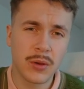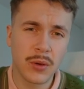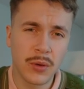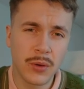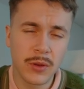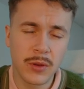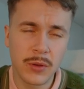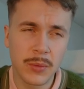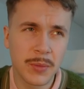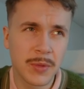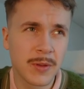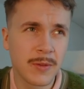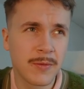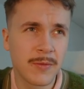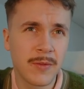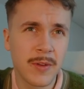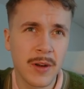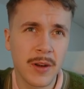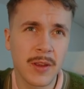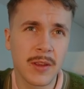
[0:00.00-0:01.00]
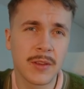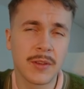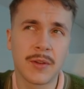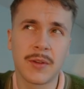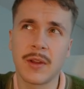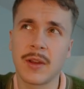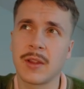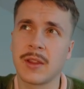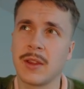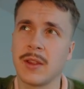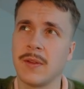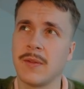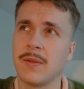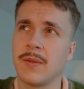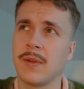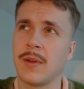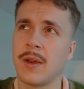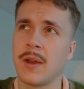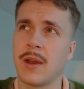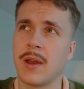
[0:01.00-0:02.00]
Kodi to be very
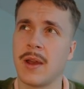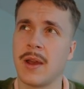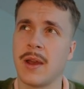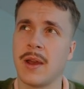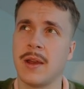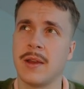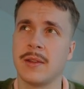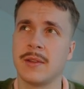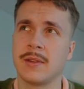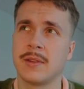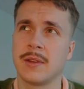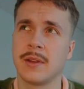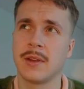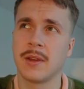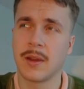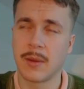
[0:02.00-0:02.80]
interactive and